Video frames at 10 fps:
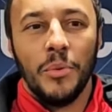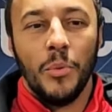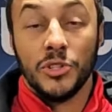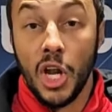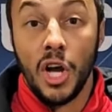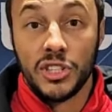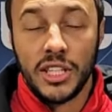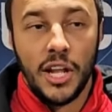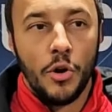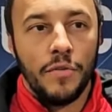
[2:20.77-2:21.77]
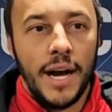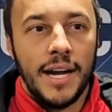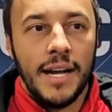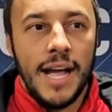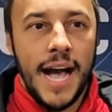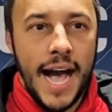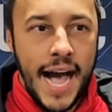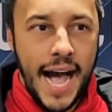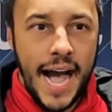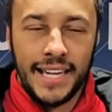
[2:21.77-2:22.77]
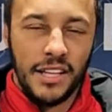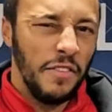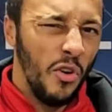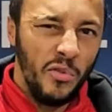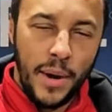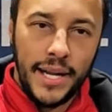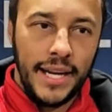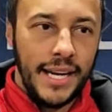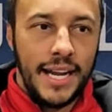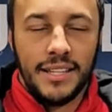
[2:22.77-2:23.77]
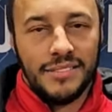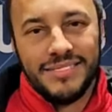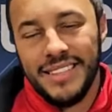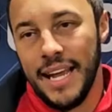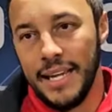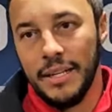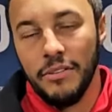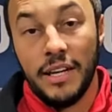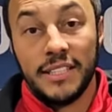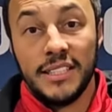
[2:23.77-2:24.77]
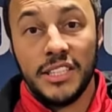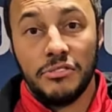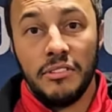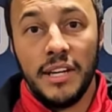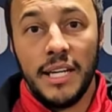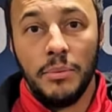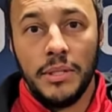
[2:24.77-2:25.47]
was lost and over, and then the fourth went in, and then, the rest is history, really.